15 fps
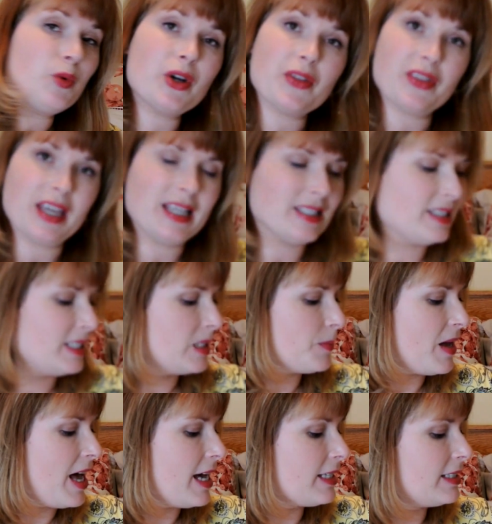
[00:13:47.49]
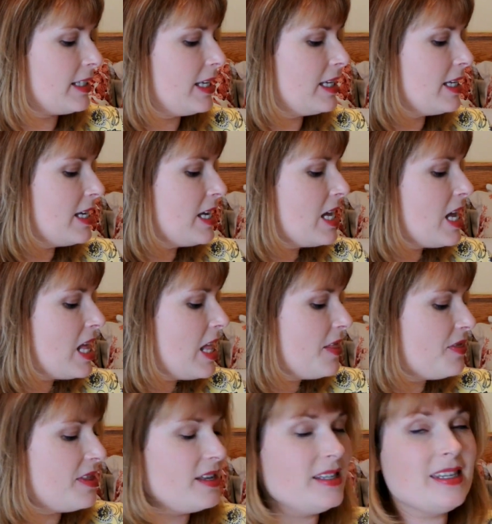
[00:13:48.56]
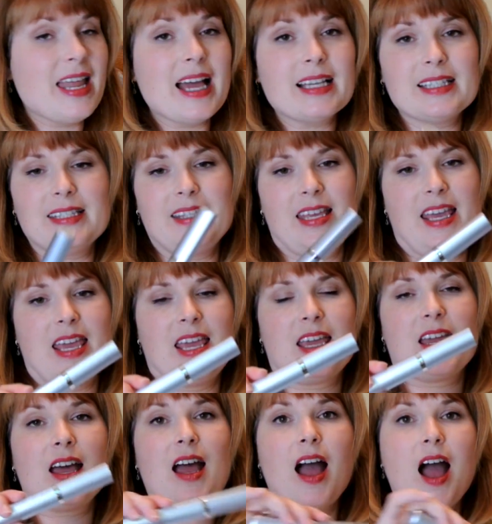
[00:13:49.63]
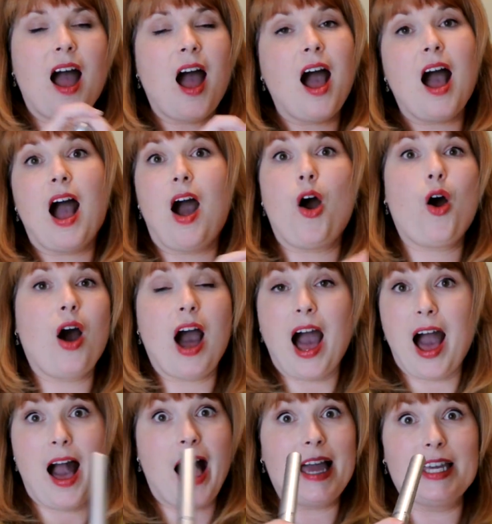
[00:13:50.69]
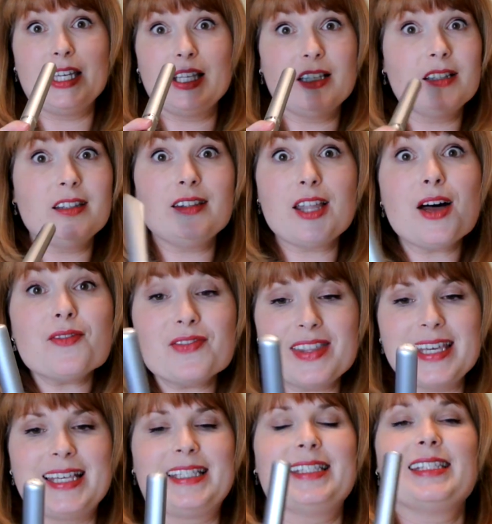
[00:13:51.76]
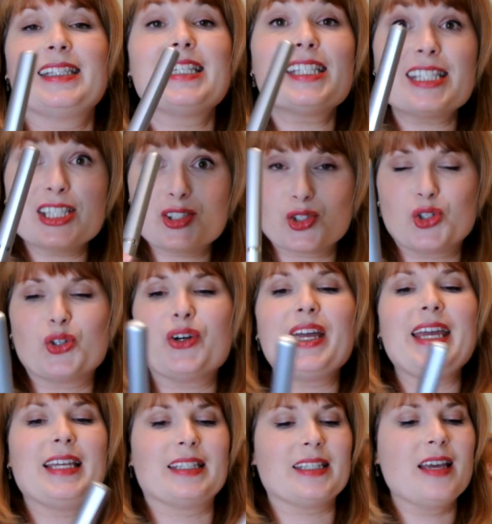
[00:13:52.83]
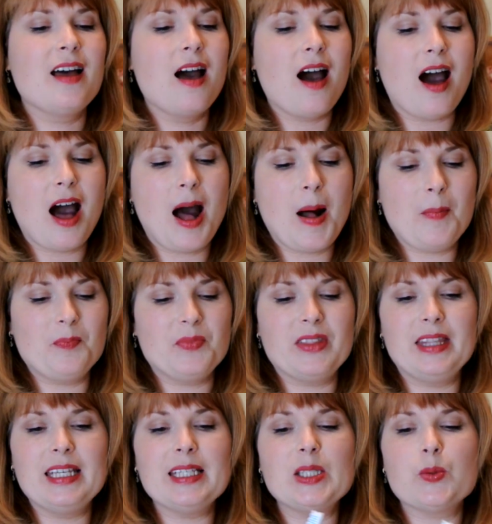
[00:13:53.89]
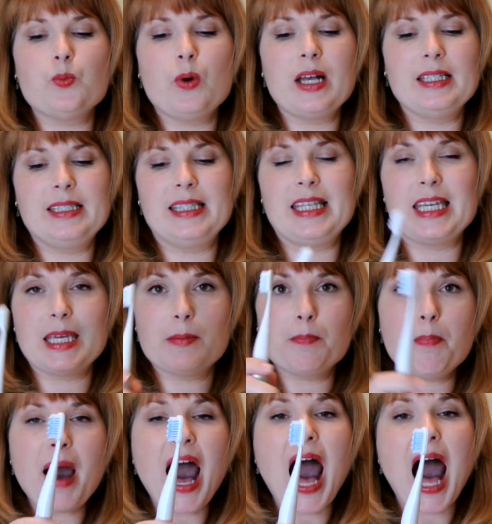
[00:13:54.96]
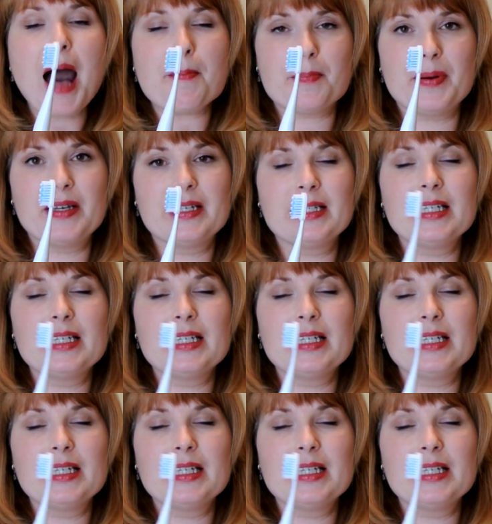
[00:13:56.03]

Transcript: more things in this box. The next thing, I love this. This is great. Um, this was the Pop